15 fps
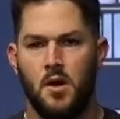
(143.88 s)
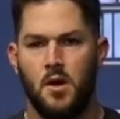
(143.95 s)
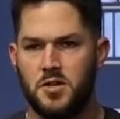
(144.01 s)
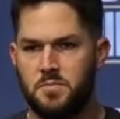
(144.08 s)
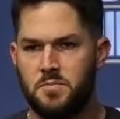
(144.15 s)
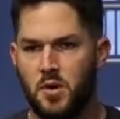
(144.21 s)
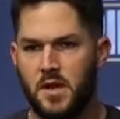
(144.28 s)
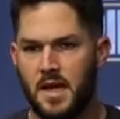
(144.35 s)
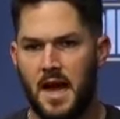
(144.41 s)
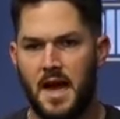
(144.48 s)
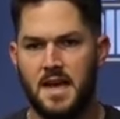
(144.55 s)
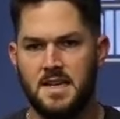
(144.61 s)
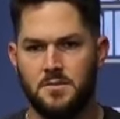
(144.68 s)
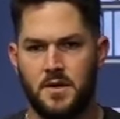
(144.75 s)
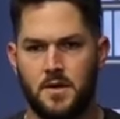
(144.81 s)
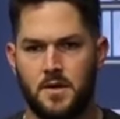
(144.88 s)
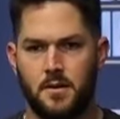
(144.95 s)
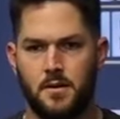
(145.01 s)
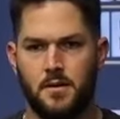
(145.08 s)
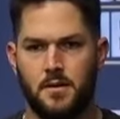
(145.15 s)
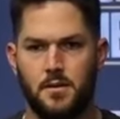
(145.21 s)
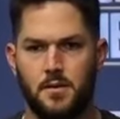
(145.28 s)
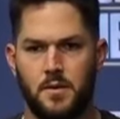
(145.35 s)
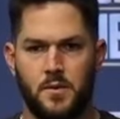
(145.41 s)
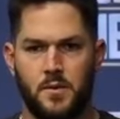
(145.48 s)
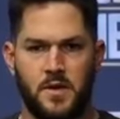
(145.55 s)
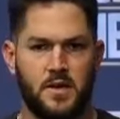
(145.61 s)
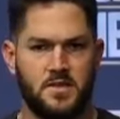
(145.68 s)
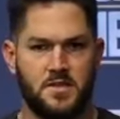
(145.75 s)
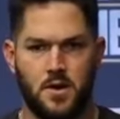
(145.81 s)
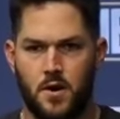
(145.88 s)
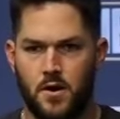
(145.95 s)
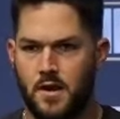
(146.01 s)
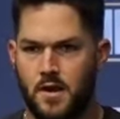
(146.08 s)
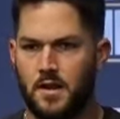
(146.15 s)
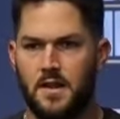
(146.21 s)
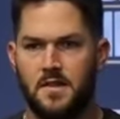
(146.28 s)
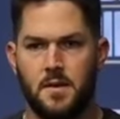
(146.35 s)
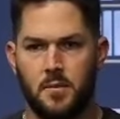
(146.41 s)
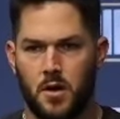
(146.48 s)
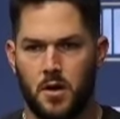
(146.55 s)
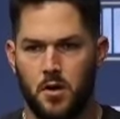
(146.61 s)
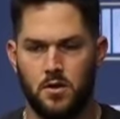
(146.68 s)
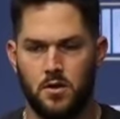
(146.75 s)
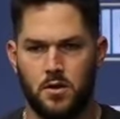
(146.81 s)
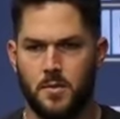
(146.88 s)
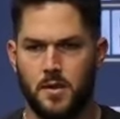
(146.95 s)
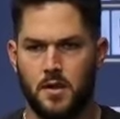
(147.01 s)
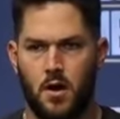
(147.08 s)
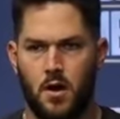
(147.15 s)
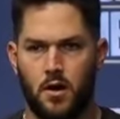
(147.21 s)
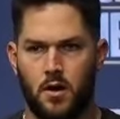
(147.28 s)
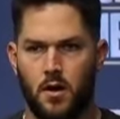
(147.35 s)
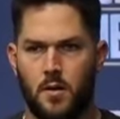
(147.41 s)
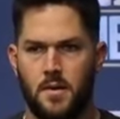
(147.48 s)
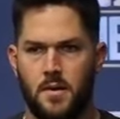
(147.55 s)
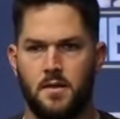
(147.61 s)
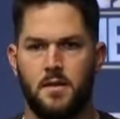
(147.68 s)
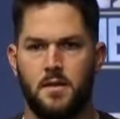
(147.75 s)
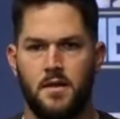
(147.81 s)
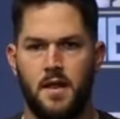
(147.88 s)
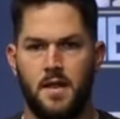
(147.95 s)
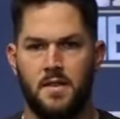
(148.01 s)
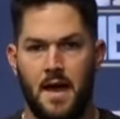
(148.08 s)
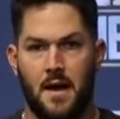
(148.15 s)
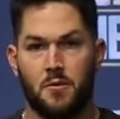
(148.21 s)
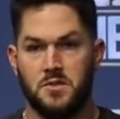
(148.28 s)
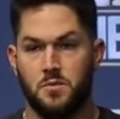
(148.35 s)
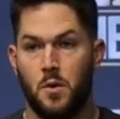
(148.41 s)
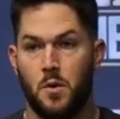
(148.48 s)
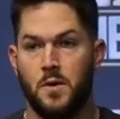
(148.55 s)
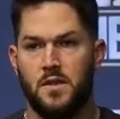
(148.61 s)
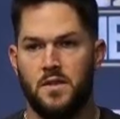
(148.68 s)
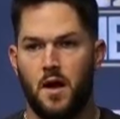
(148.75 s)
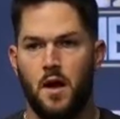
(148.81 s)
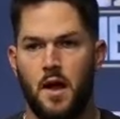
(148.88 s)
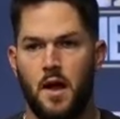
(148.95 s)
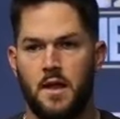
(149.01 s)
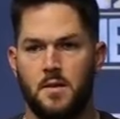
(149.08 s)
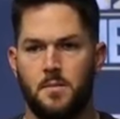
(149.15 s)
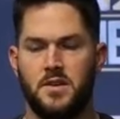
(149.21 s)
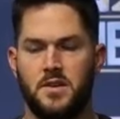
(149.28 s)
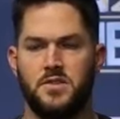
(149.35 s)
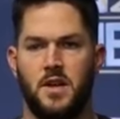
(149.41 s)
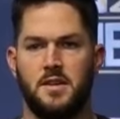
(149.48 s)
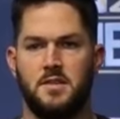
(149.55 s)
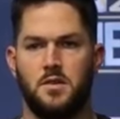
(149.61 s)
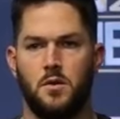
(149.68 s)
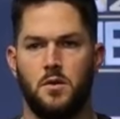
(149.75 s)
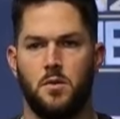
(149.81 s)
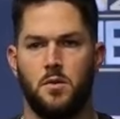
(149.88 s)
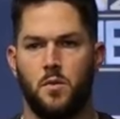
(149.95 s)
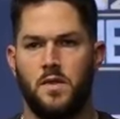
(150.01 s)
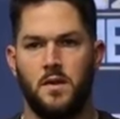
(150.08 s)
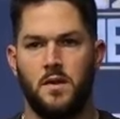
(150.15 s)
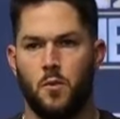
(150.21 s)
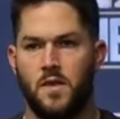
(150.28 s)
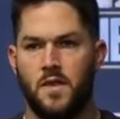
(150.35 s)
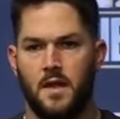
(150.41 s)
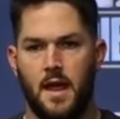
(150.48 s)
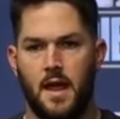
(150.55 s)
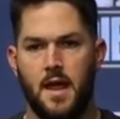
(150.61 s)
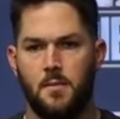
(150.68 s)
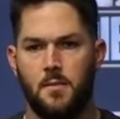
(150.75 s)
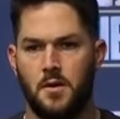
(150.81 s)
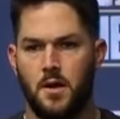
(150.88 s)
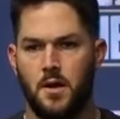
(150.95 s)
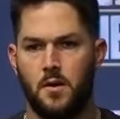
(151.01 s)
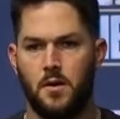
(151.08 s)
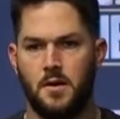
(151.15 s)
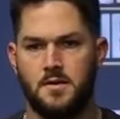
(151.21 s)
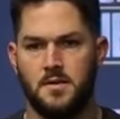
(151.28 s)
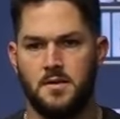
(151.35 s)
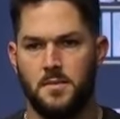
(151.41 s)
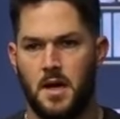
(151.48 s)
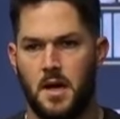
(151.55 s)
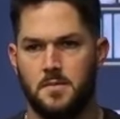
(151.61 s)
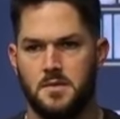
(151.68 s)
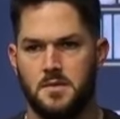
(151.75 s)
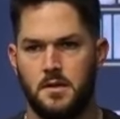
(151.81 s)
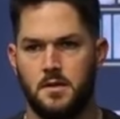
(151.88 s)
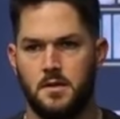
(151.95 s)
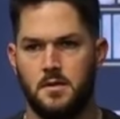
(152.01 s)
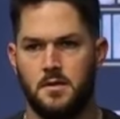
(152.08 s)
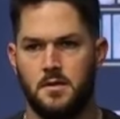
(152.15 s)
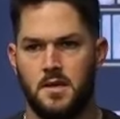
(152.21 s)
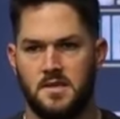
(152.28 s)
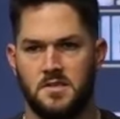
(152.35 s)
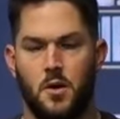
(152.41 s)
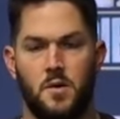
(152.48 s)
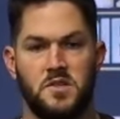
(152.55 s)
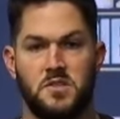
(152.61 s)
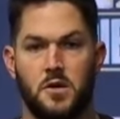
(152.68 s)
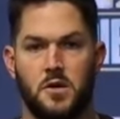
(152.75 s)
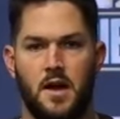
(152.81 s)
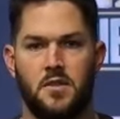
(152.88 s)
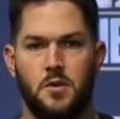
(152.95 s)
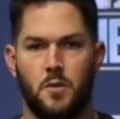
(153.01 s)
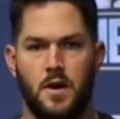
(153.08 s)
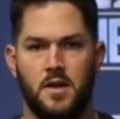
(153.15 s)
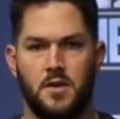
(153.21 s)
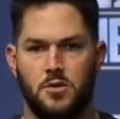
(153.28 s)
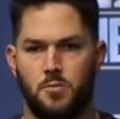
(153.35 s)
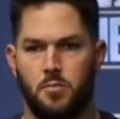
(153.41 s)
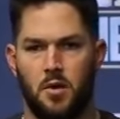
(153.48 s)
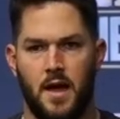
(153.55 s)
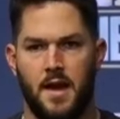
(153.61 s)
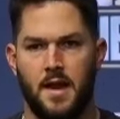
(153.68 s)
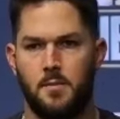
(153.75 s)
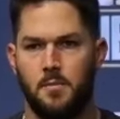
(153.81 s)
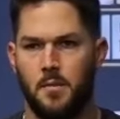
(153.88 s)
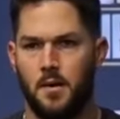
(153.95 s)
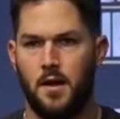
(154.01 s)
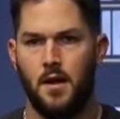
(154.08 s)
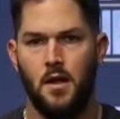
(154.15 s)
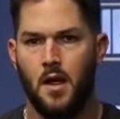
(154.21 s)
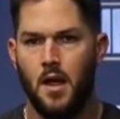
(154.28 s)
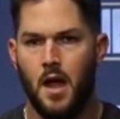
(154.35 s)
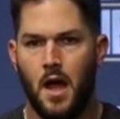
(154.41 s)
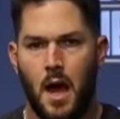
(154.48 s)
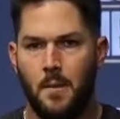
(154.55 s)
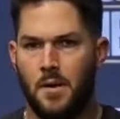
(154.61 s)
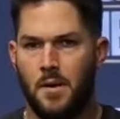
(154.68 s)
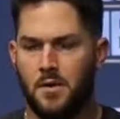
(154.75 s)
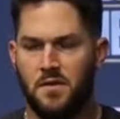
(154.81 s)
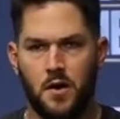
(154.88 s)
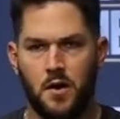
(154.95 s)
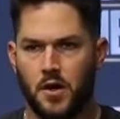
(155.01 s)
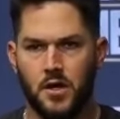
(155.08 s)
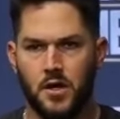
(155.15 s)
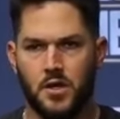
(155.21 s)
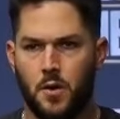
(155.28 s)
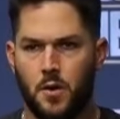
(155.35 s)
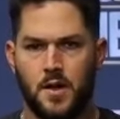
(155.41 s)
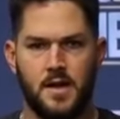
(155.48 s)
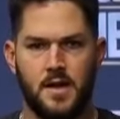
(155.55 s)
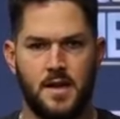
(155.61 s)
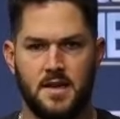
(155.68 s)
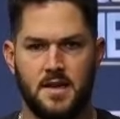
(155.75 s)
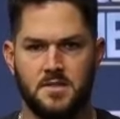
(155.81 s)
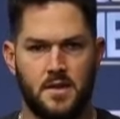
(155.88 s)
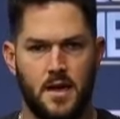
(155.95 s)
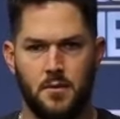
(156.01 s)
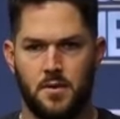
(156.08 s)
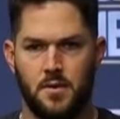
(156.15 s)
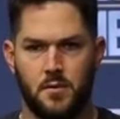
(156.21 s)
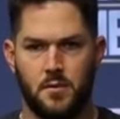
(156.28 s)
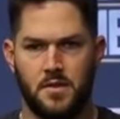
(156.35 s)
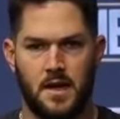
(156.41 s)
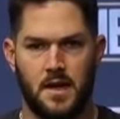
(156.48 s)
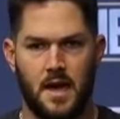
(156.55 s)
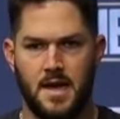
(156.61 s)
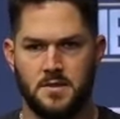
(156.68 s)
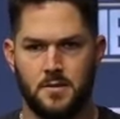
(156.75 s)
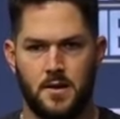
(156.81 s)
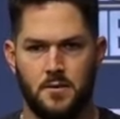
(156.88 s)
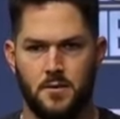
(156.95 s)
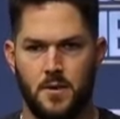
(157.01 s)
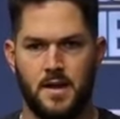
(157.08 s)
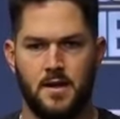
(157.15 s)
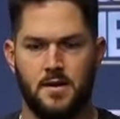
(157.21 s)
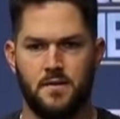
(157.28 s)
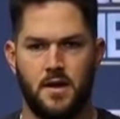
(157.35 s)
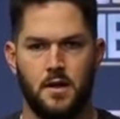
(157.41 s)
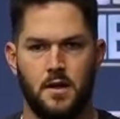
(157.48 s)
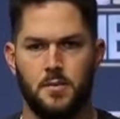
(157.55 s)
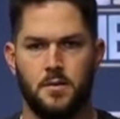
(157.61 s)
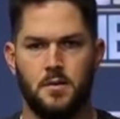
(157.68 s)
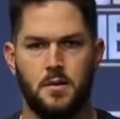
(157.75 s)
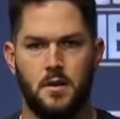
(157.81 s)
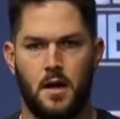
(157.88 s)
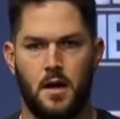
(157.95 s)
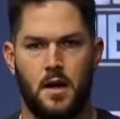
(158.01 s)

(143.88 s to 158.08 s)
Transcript: there's plenty of guys we could have started and let them go a little bit longer. I mean, that was what we thought had the best chance to win the game, you know, and sometimes it doesn't always turn out the way you plan it. But, I mean, we felt good going into yesterday with the guys we had ready and available